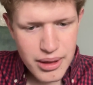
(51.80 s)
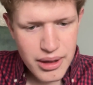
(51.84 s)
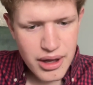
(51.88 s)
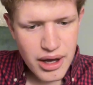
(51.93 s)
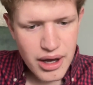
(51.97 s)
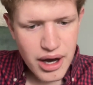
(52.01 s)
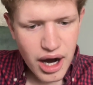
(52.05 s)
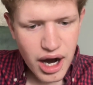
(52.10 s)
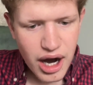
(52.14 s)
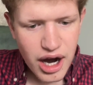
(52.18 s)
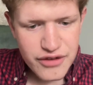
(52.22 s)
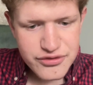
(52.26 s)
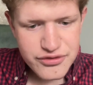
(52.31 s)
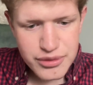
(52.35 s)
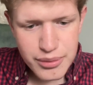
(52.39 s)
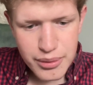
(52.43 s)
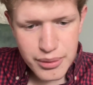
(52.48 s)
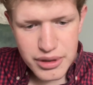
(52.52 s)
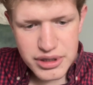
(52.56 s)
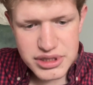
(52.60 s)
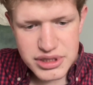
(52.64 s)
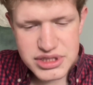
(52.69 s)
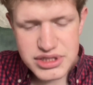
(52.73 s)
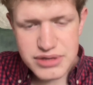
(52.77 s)

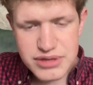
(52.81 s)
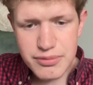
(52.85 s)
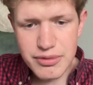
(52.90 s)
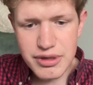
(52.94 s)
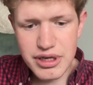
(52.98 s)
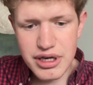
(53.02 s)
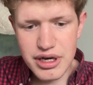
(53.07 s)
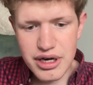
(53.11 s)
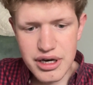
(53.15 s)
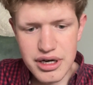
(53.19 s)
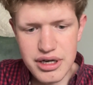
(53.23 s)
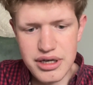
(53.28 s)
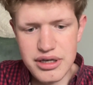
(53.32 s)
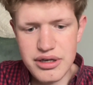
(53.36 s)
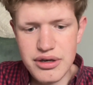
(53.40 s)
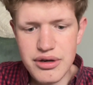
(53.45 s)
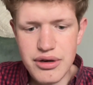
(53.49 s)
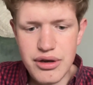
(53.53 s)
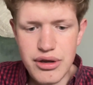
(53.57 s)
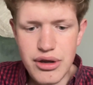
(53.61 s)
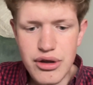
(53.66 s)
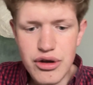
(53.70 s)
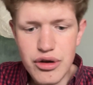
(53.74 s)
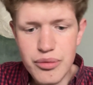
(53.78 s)
Afterwards, we are
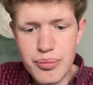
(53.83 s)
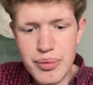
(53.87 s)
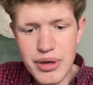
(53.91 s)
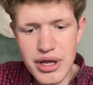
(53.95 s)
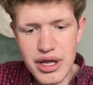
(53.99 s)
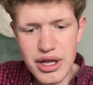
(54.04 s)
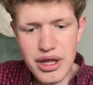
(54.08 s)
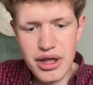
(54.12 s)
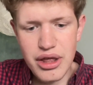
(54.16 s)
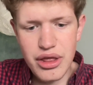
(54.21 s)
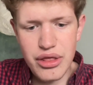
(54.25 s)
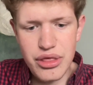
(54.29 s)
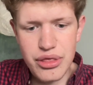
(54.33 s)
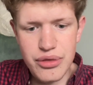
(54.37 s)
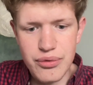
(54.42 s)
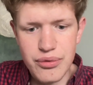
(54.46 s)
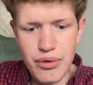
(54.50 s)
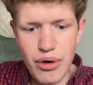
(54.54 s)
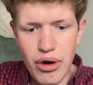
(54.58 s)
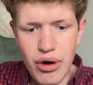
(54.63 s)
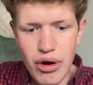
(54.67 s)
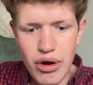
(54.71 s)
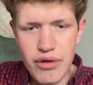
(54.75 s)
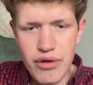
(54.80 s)
looping through
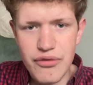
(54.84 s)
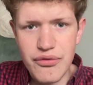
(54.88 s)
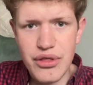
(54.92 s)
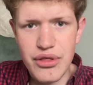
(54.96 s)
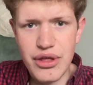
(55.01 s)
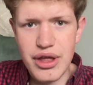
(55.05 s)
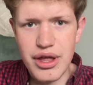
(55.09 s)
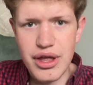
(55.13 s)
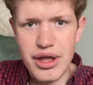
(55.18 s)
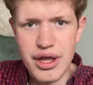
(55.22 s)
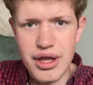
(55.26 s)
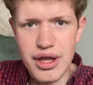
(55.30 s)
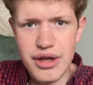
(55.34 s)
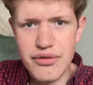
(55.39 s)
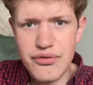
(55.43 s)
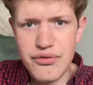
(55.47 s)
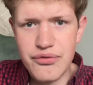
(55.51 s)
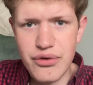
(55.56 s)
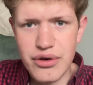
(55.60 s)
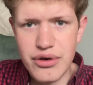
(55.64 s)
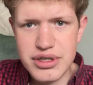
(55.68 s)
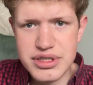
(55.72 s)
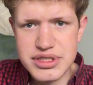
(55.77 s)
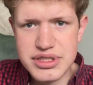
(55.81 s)
all of the
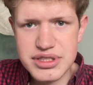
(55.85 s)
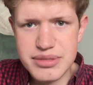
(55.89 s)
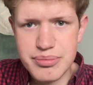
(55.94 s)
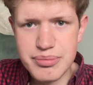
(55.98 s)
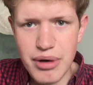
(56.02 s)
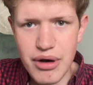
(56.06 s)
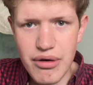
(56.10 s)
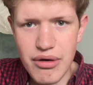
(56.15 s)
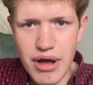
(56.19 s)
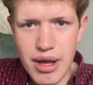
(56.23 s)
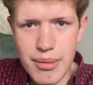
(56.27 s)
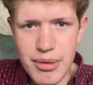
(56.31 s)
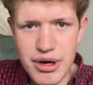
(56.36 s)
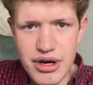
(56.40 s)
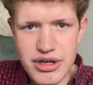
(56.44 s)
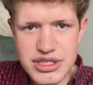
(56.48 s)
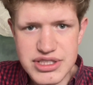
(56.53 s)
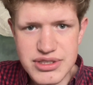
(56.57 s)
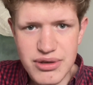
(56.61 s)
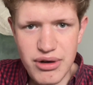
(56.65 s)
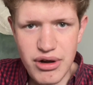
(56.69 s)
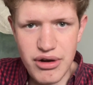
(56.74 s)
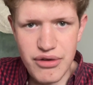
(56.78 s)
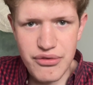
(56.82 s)
first parameters,
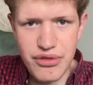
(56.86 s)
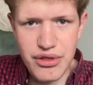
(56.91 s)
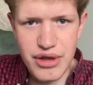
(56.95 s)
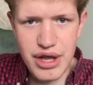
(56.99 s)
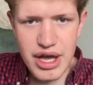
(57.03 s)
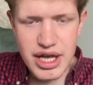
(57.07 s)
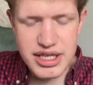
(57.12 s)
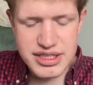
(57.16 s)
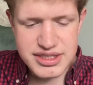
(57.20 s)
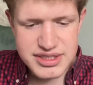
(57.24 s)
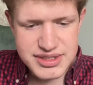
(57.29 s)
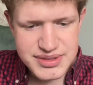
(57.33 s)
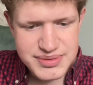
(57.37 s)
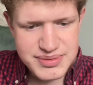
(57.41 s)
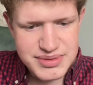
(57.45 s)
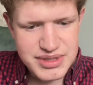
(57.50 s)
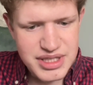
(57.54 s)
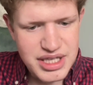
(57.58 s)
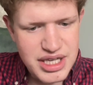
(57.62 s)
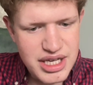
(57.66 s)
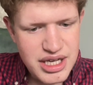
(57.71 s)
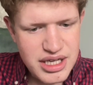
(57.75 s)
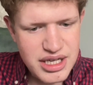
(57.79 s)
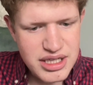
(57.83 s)
all of the n's.
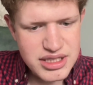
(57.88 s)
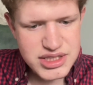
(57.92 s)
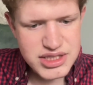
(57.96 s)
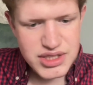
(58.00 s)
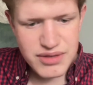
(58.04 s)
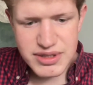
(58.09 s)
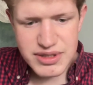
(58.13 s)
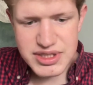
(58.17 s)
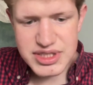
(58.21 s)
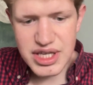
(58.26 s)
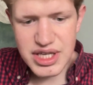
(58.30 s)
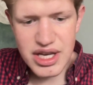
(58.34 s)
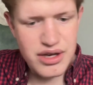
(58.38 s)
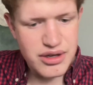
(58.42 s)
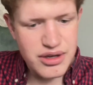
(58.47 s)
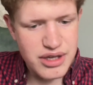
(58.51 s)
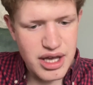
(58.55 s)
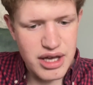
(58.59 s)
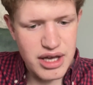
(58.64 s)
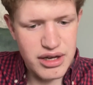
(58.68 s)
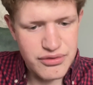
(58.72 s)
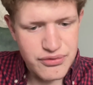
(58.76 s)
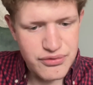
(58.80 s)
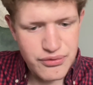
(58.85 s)
So we say,
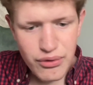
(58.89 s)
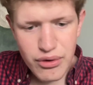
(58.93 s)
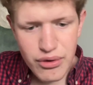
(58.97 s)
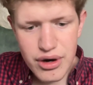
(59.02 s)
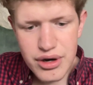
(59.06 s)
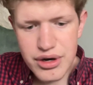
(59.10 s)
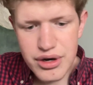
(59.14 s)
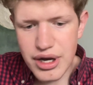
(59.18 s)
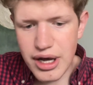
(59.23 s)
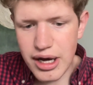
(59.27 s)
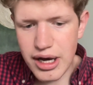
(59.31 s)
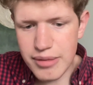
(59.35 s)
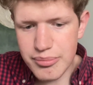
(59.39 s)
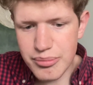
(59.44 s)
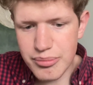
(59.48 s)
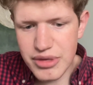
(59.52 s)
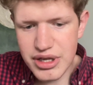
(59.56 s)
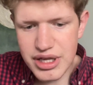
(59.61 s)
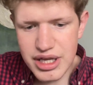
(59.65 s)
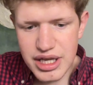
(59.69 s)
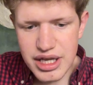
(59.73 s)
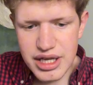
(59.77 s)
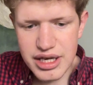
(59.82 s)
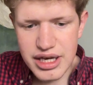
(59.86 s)
okay, for num
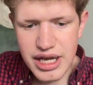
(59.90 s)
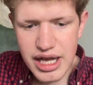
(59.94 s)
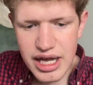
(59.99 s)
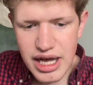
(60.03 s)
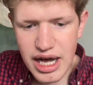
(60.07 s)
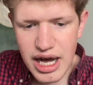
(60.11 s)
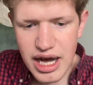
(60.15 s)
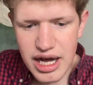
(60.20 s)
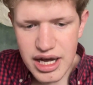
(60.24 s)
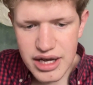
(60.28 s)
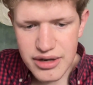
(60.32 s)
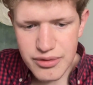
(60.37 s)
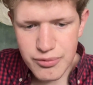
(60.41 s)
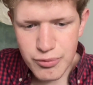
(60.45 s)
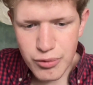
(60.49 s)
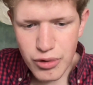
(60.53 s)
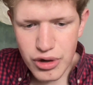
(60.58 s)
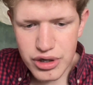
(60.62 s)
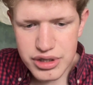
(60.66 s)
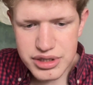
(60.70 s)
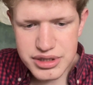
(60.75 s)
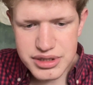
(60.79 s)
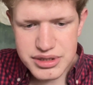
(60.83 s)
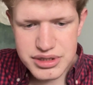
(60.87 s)
in
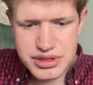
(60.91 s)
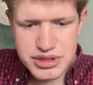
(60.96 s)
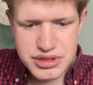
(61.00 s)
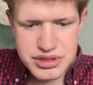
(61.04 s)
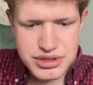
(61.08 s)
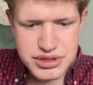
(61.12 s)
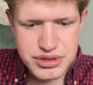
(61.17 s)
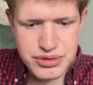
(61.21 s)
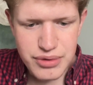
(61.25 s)
1 to